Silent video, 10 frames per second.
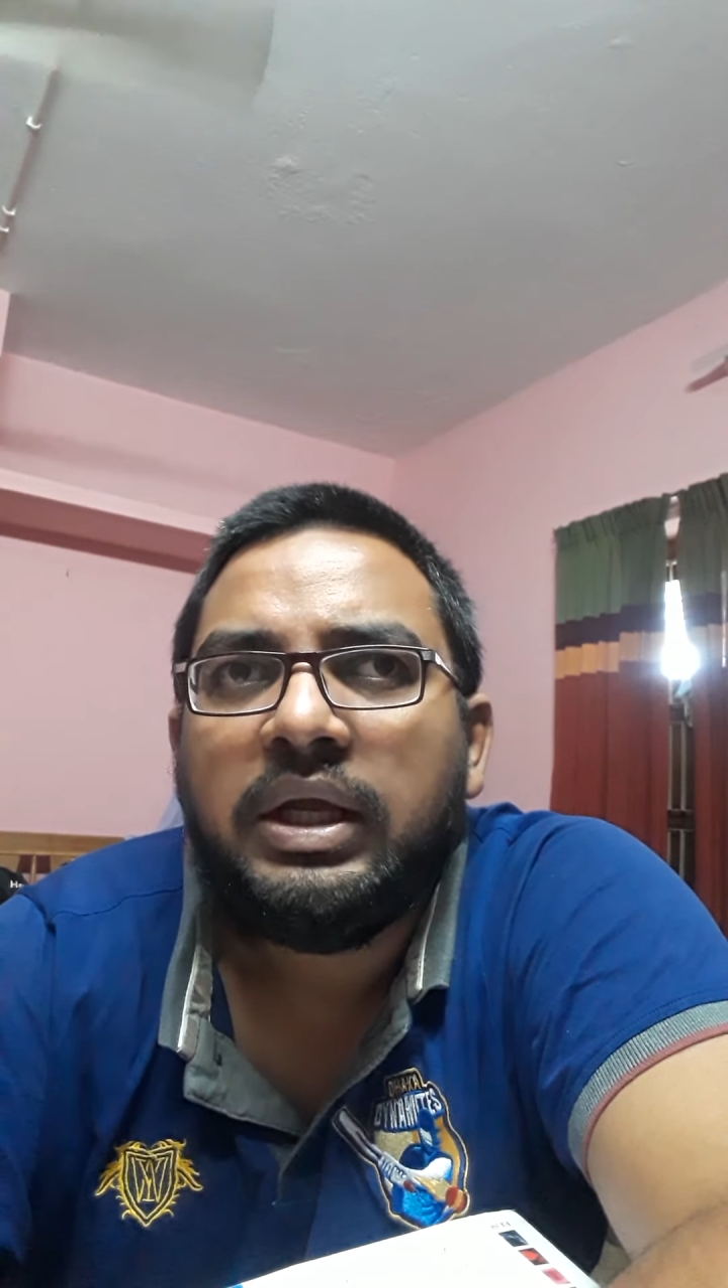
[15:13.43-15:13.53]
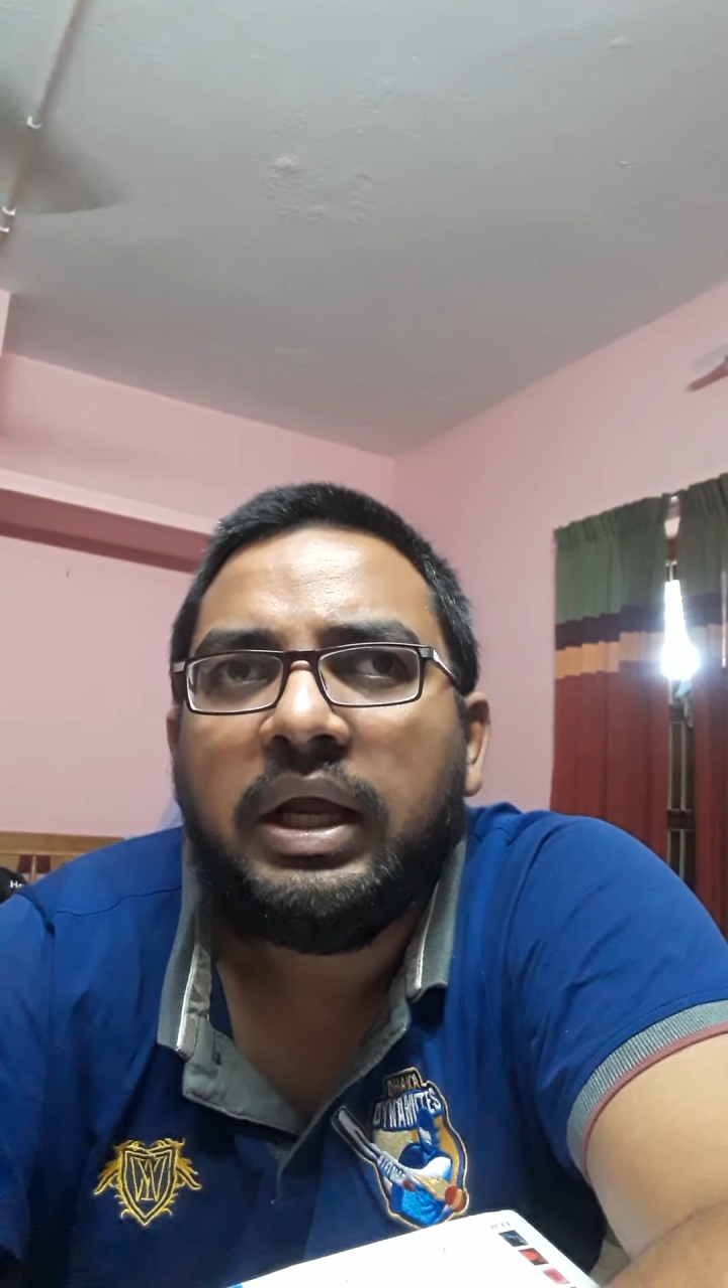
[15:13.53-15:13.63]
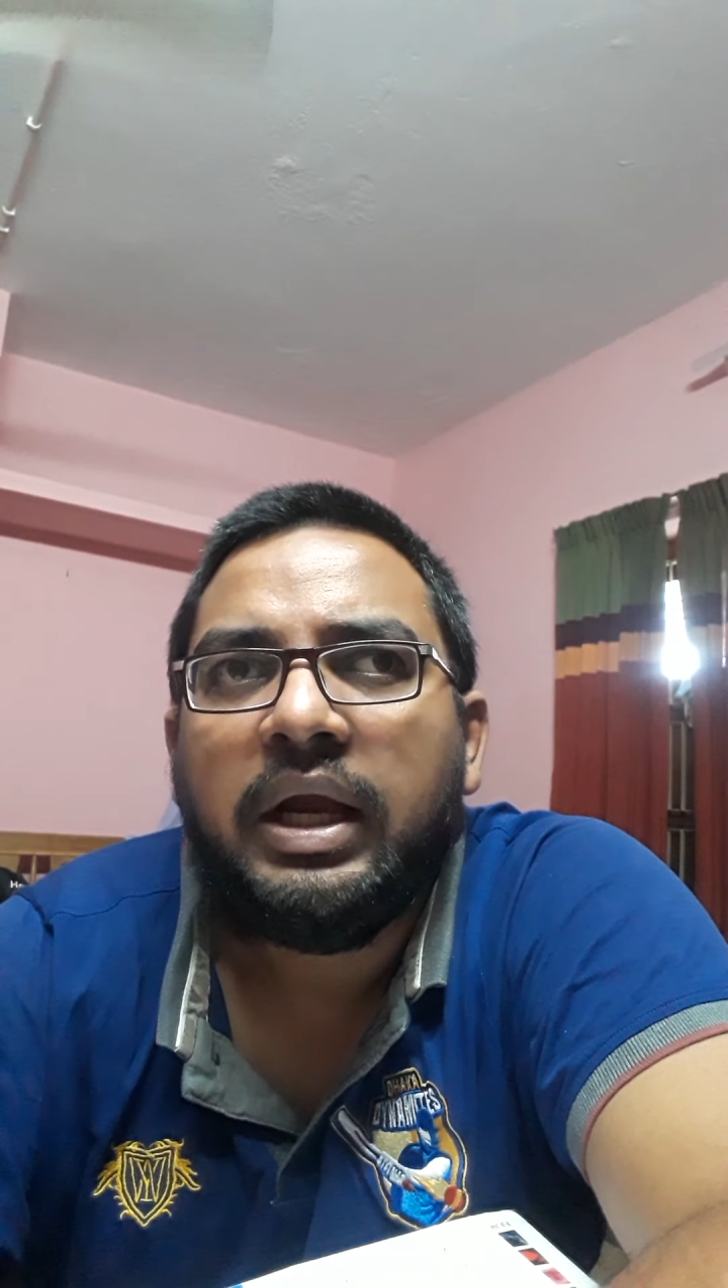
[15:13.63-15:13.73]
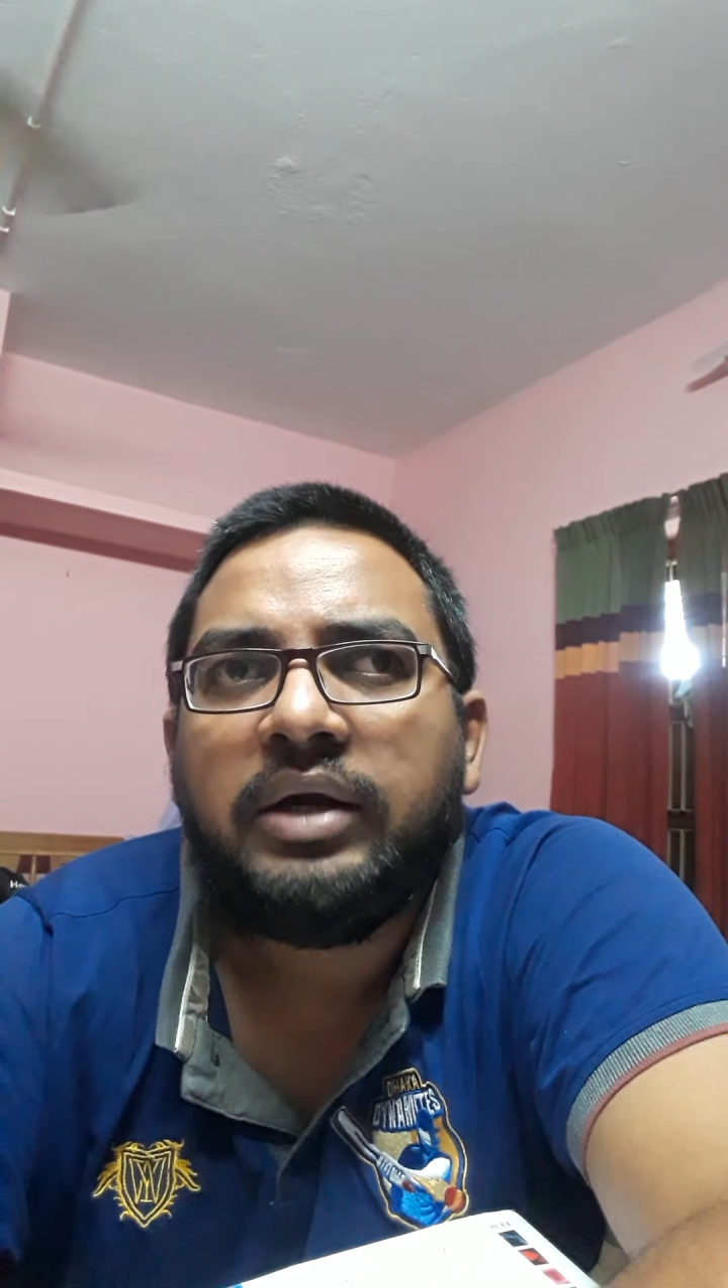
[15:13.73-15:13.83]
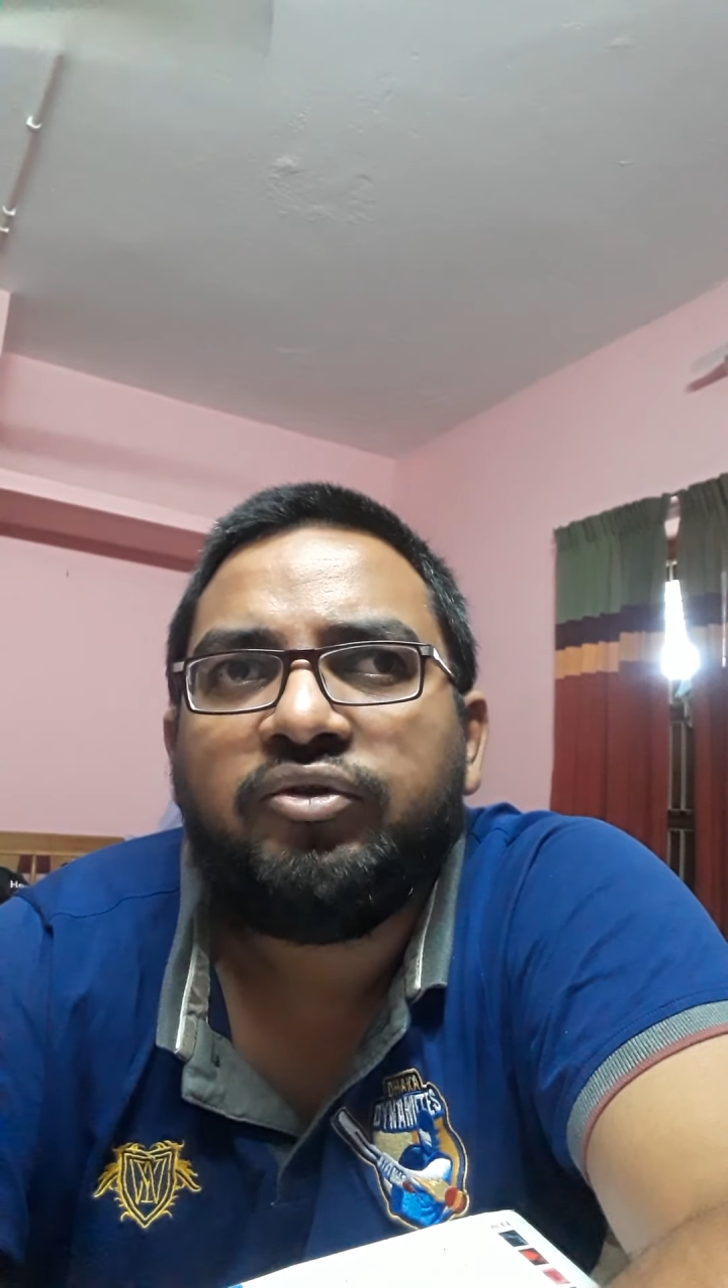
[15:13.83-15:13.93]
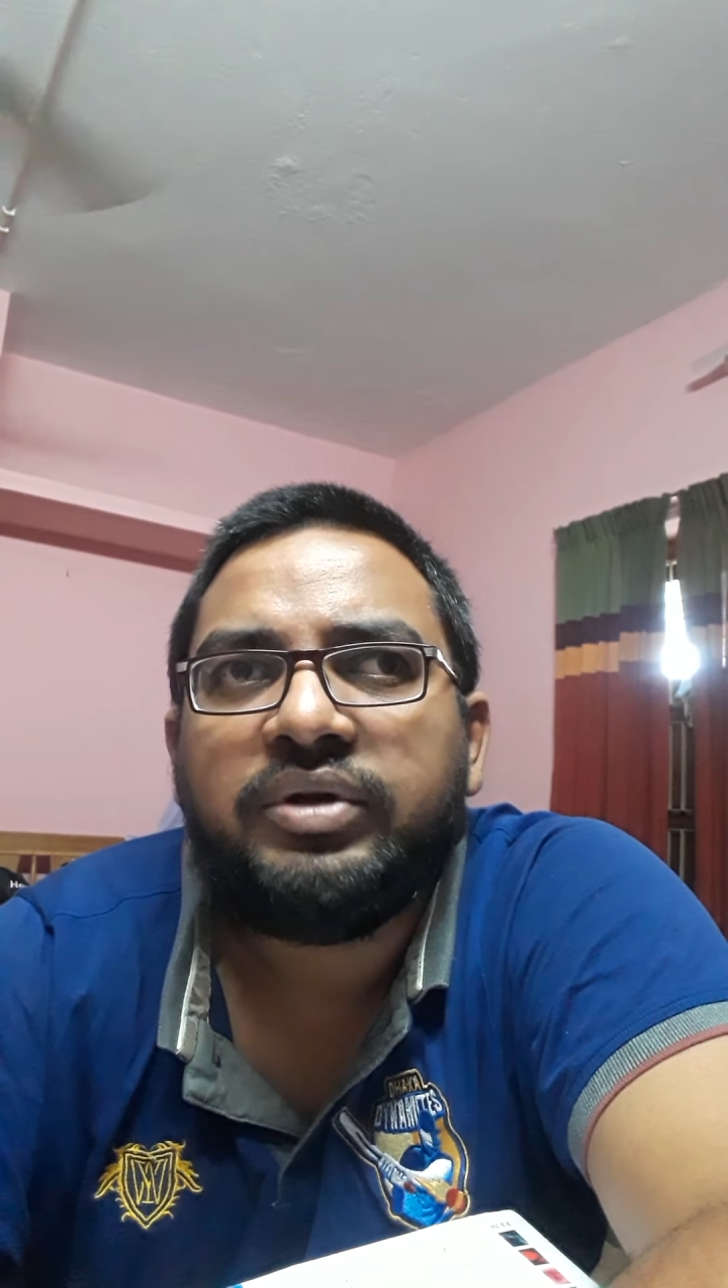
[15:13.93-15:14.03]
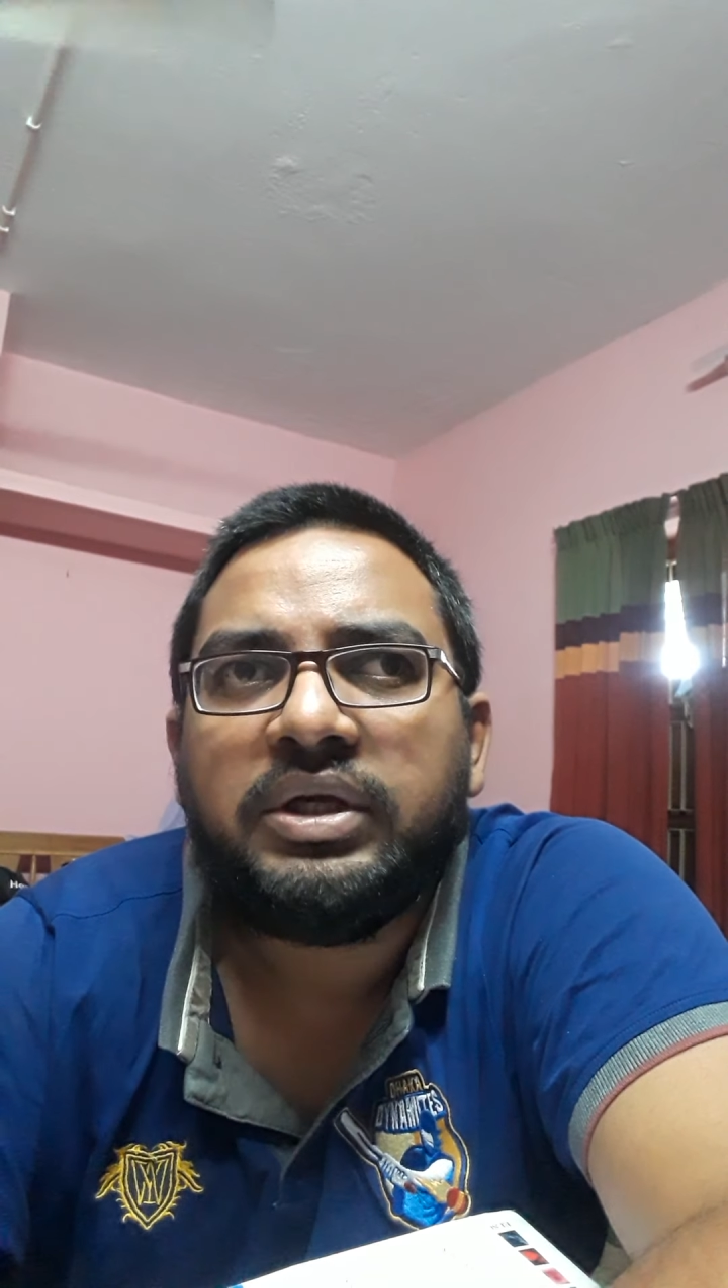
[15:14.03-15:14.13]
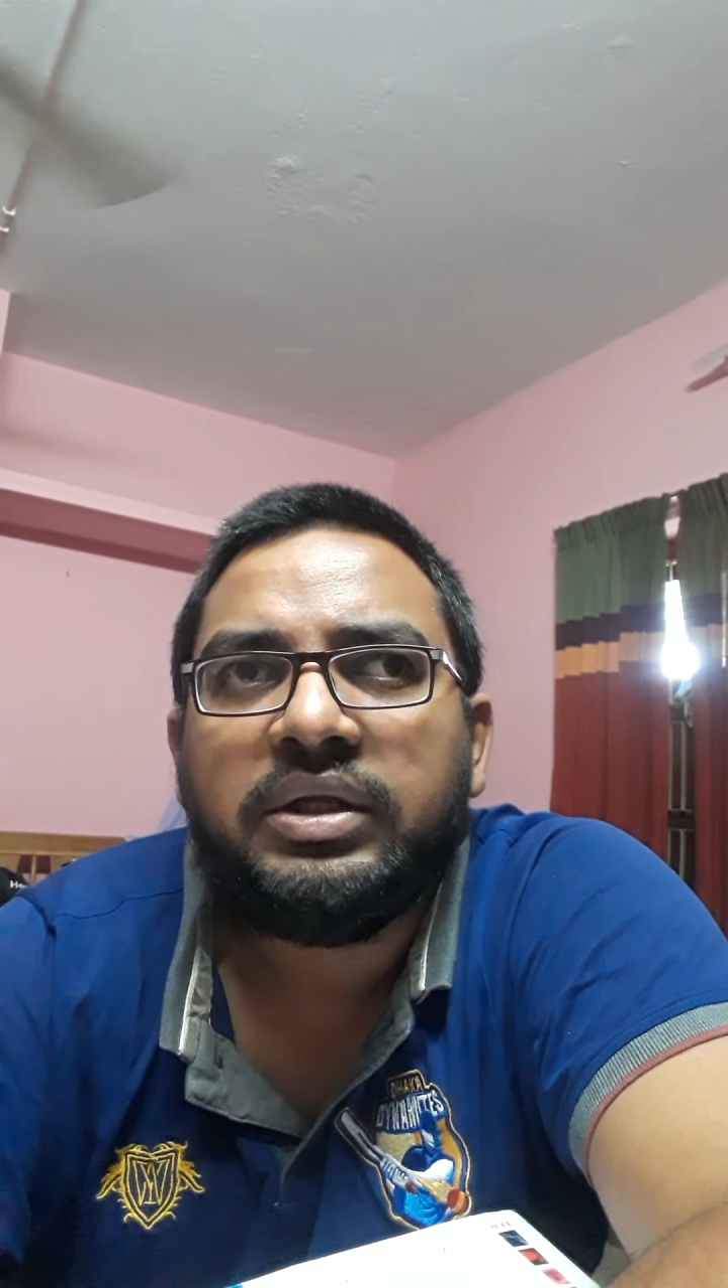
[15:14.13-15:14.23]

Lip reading: and we can